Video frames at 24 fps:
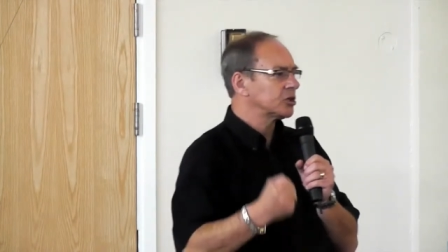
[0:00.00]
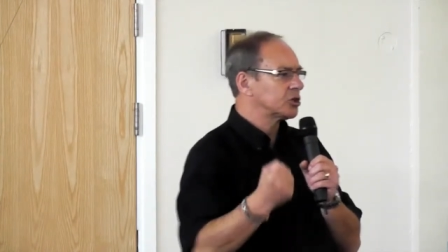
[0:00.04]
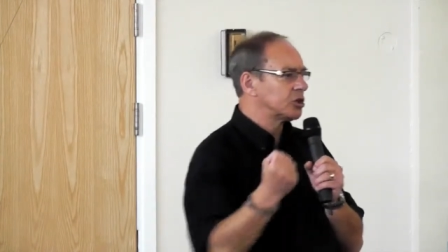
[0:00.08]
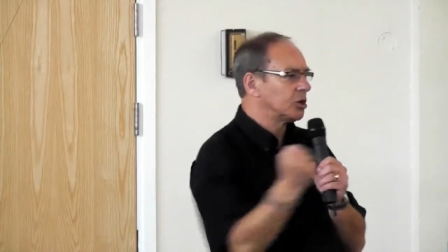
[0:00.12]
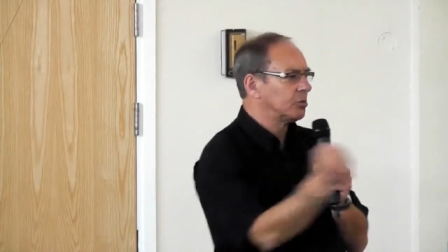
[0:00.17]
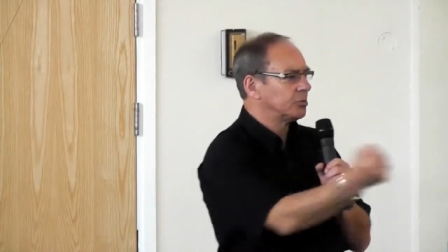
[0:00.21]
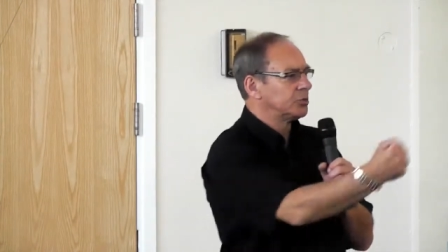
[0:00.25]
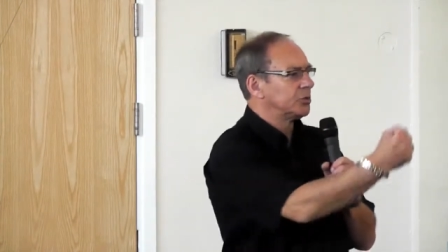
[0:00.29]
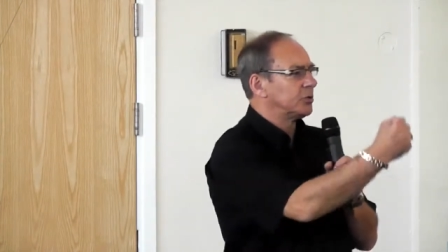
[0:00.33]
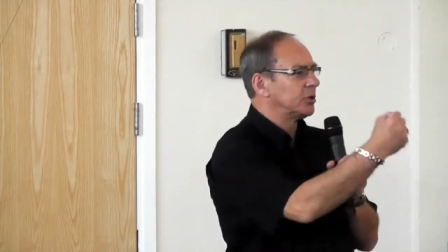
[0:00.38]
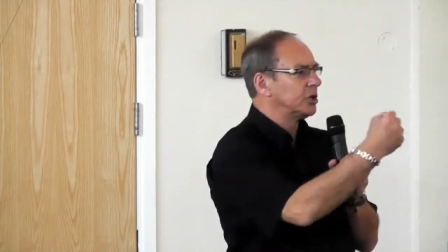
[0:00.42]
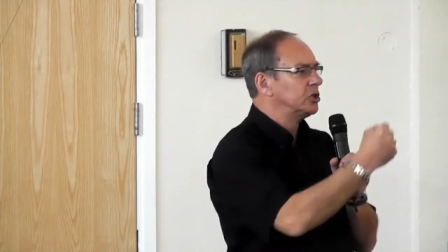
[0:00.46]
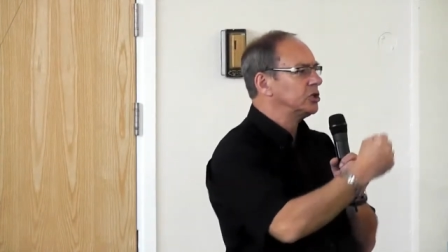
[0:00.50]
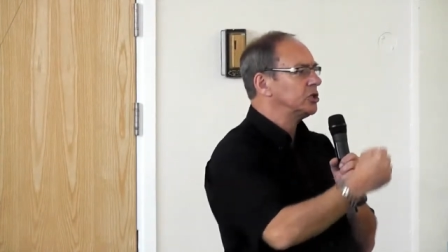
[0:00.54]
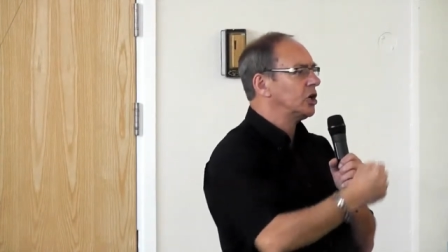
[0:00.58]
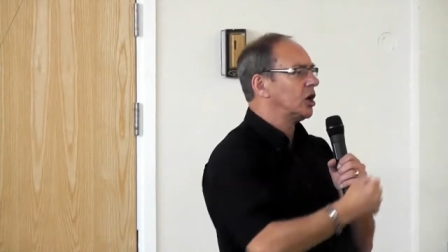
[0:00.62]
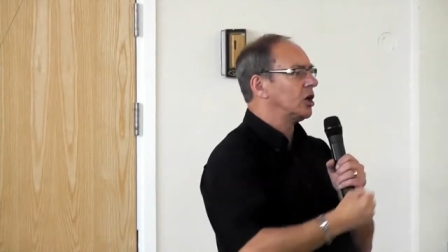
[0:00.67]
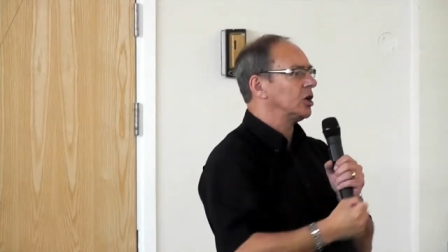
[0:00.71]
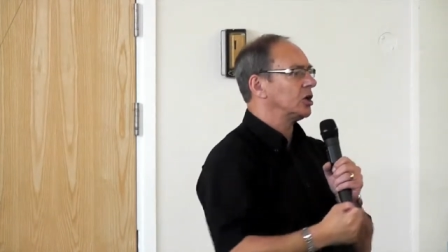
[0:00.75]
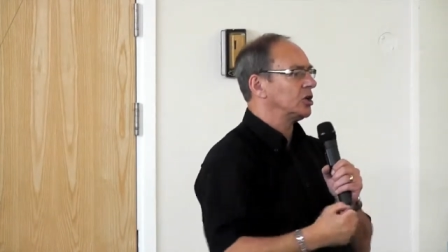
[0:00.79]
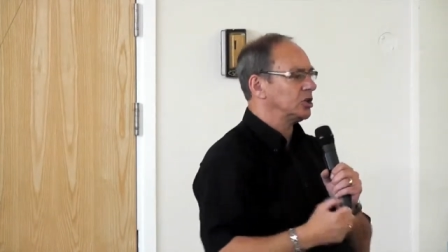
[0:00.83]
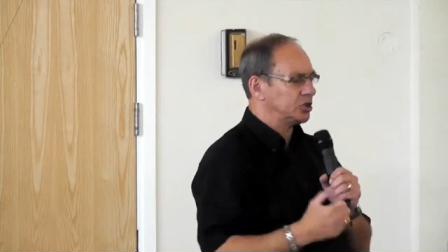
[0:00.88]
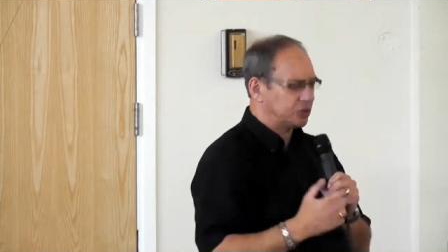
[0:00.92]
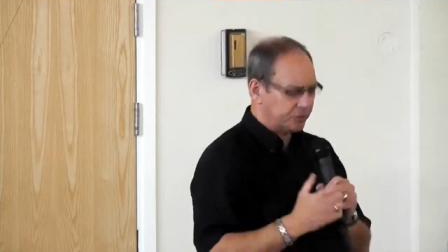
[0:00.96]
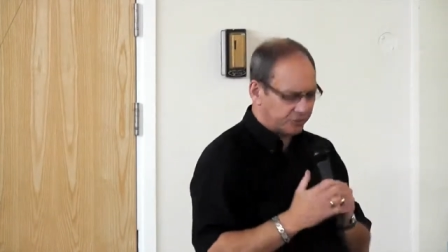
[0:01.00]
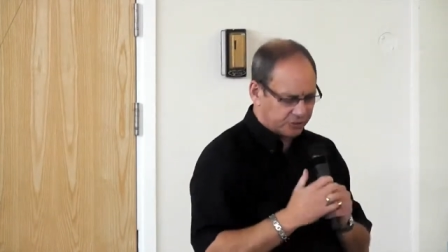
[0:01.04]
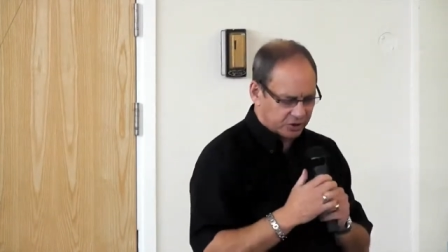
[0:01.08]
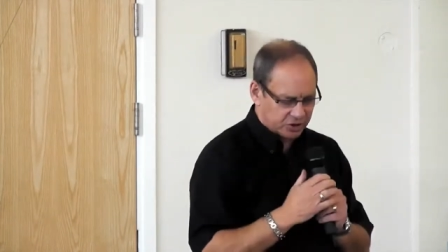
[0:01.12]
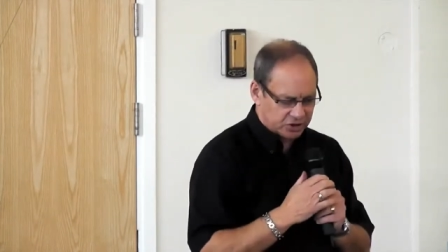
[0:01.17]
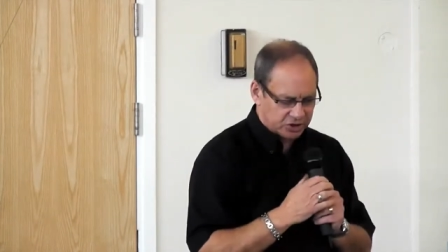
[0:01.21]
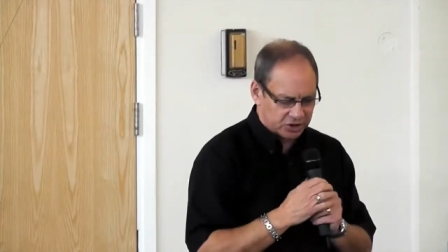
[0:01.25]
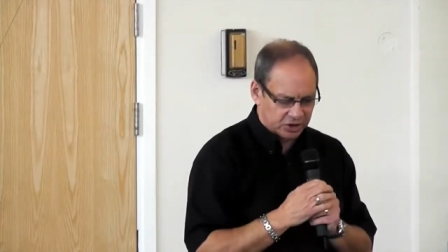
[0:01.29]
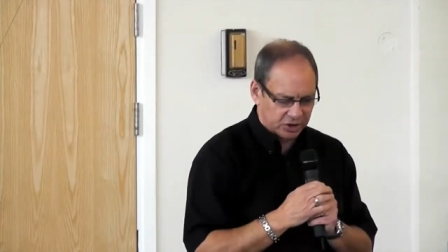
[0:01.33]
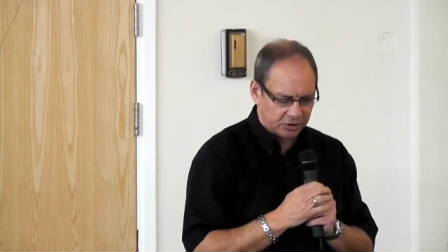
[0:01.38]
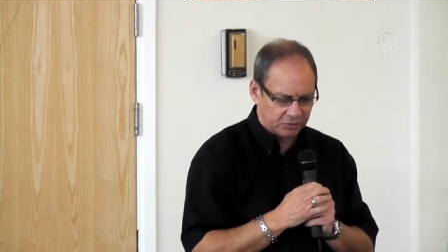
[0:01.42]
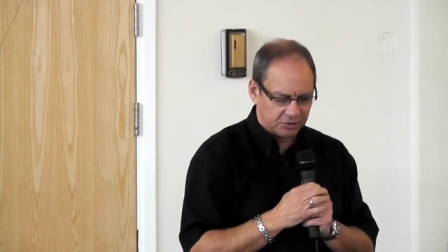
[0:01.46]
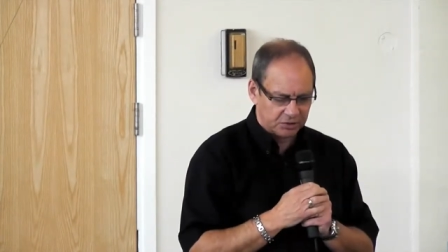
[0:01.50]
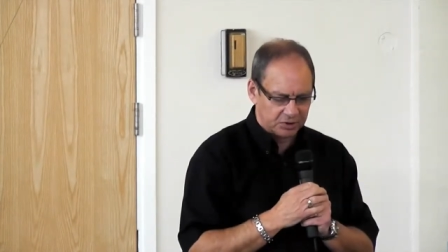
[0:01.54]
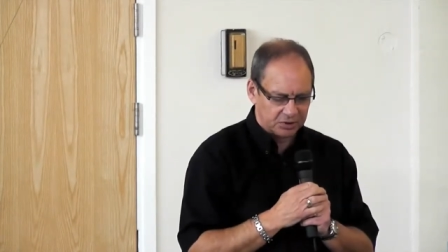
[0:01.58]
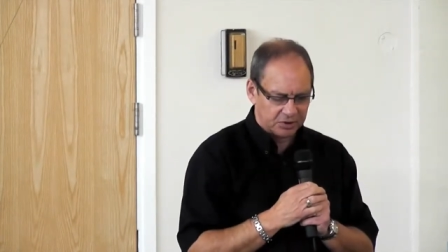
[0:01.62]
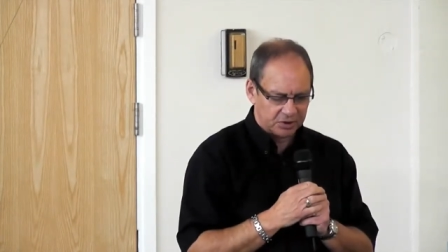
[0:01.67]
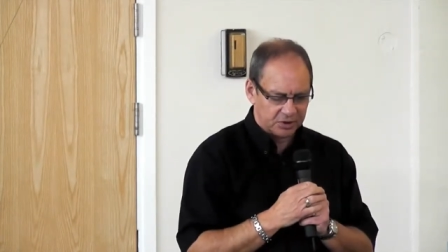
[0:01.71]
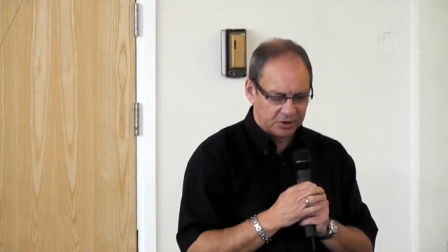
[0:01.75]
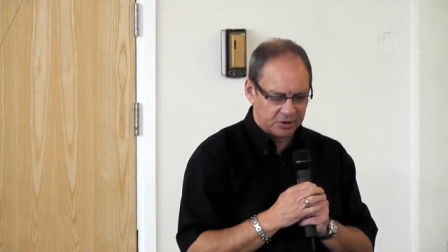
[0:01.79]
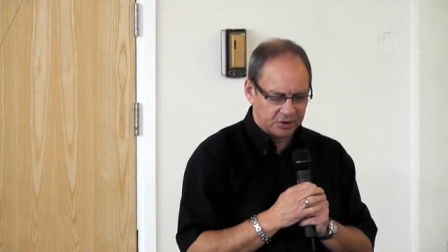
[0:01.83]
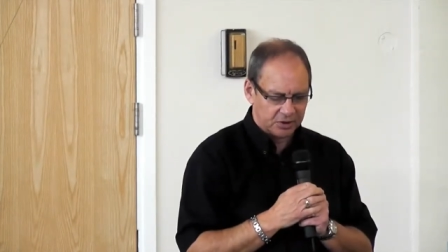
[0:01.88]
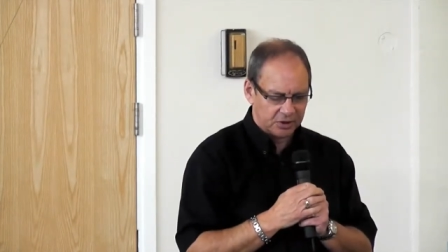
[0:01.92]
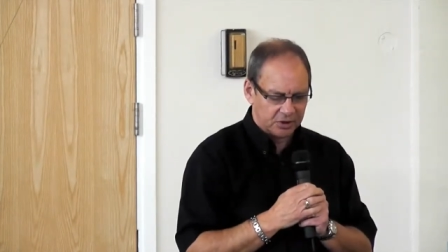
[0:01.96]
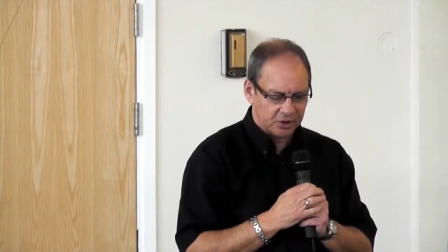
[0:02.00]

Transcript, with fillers: come to a knowledge of the truth.